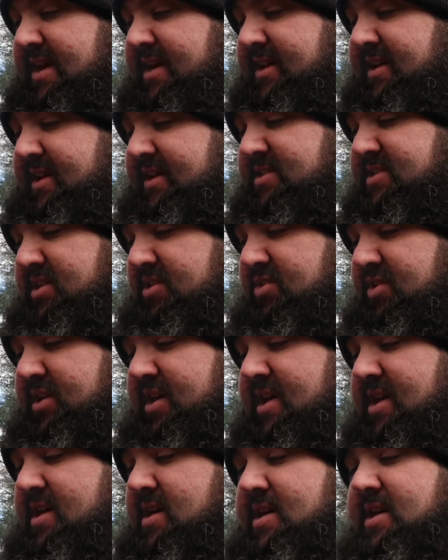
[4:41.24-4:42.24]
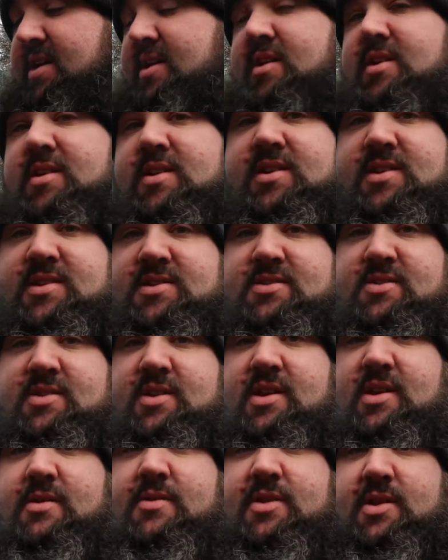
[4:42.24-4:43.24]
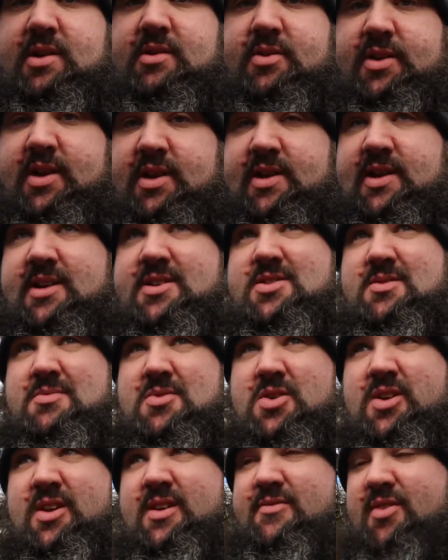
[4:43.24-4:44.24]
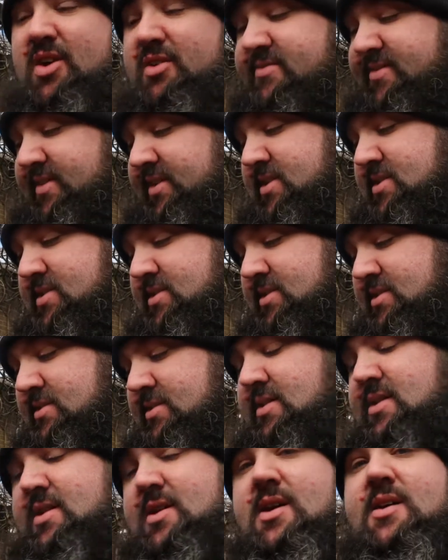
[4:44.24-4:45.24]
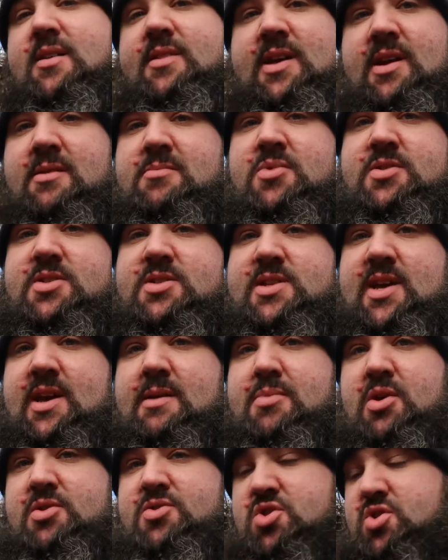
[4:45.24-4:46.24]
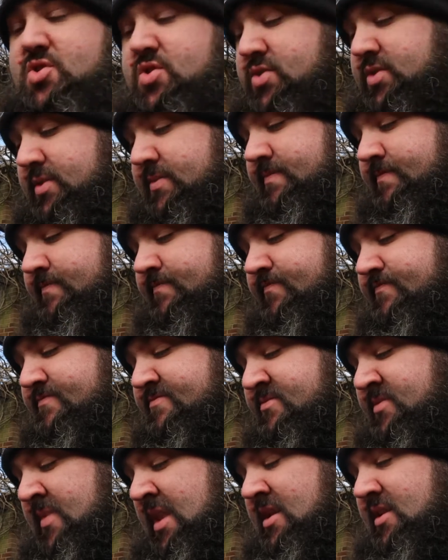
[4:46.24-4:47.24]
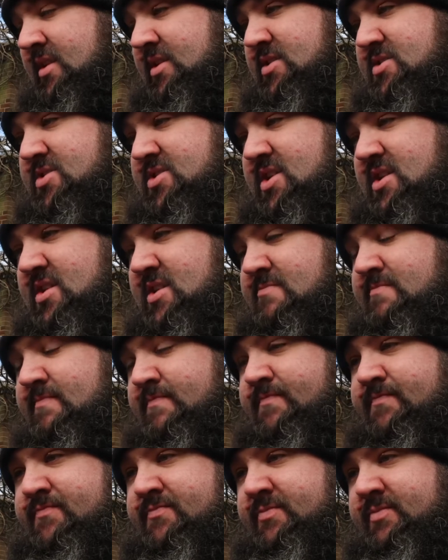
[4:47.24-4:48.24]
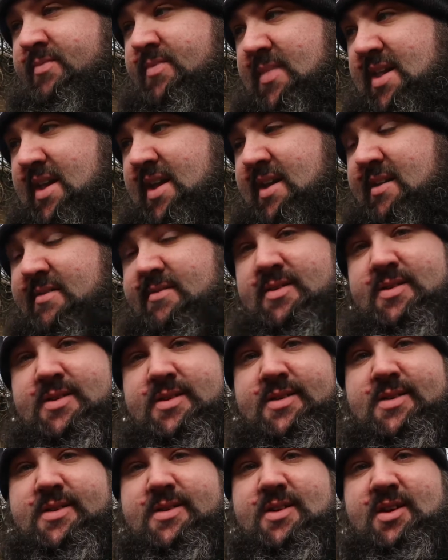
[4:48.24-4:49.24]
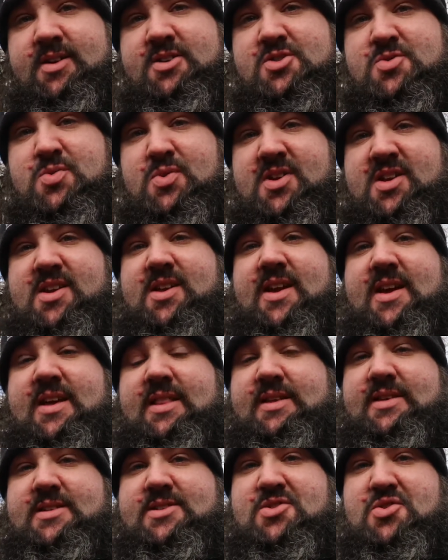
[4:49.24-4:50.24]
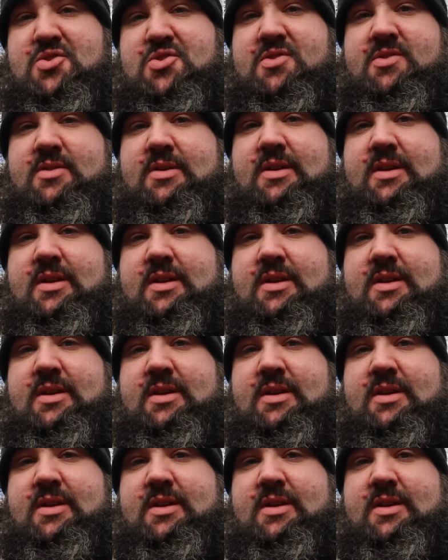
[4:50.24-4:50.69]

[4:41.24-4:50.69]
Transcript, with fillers: and it is lucky it's going to go in the lucky deck so I'm going to evolve this then I'm going to say bonjour because um, yeah I just wanted to get this done